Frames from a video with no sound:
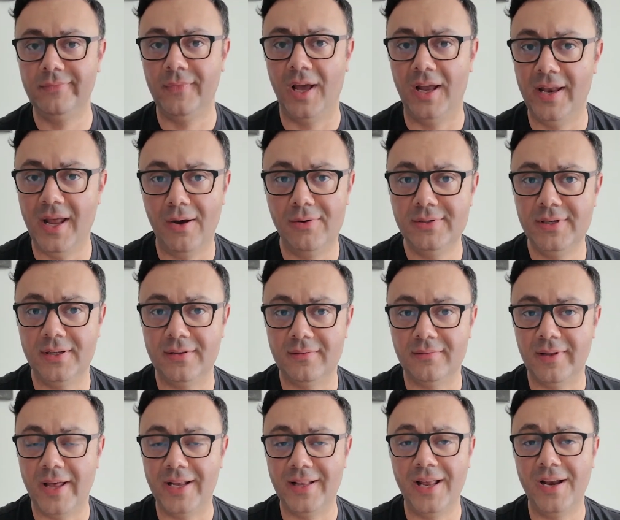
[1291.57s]
And that was
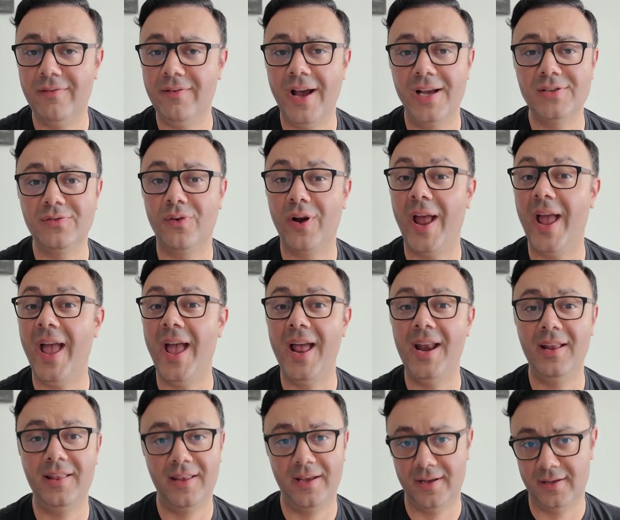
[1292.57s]
it. Like, they didn't ask for
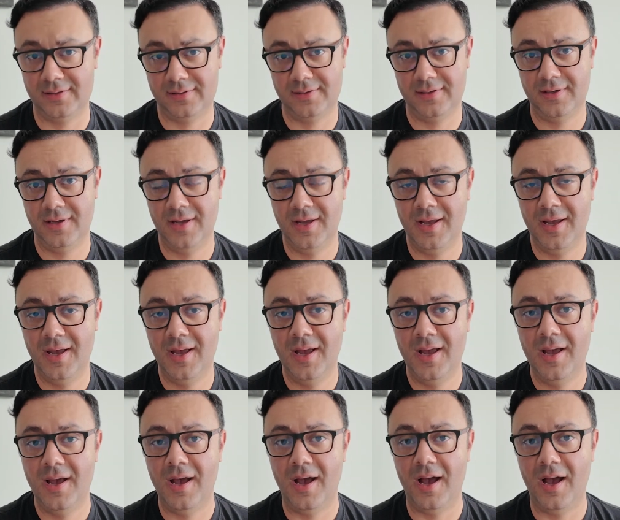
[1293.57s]
anything else.
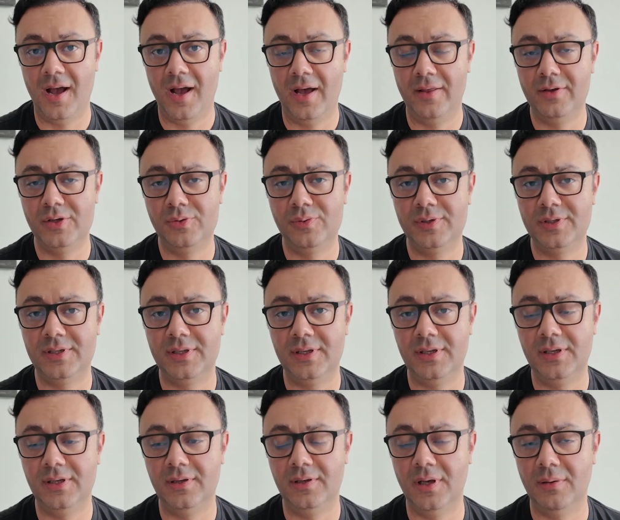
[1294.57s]
And this was
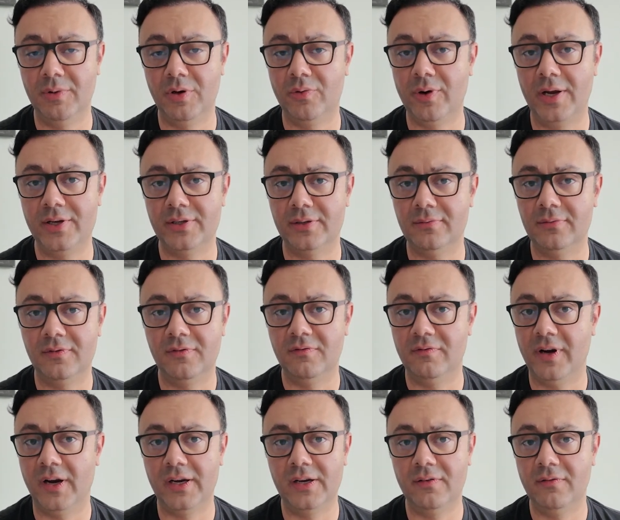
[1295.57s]
the immigration.
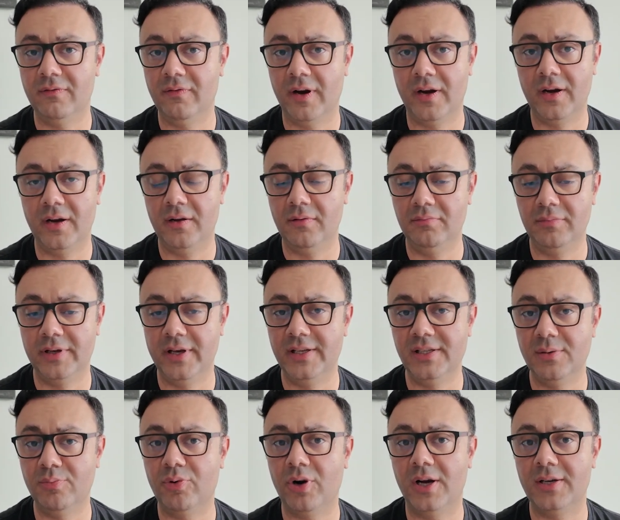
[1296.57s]
Very, very
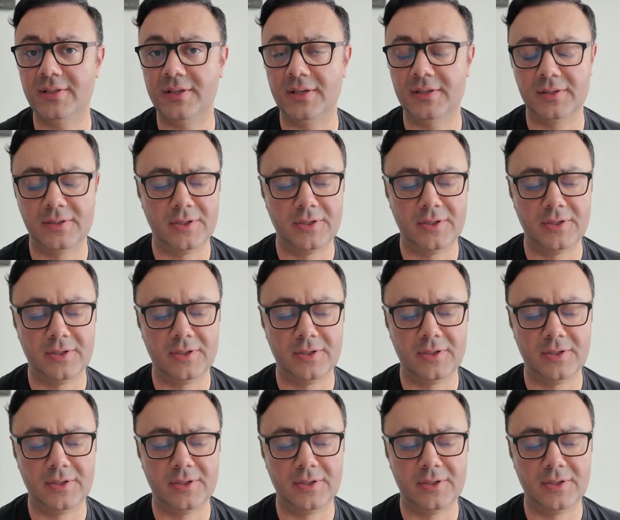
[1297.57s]
easy process.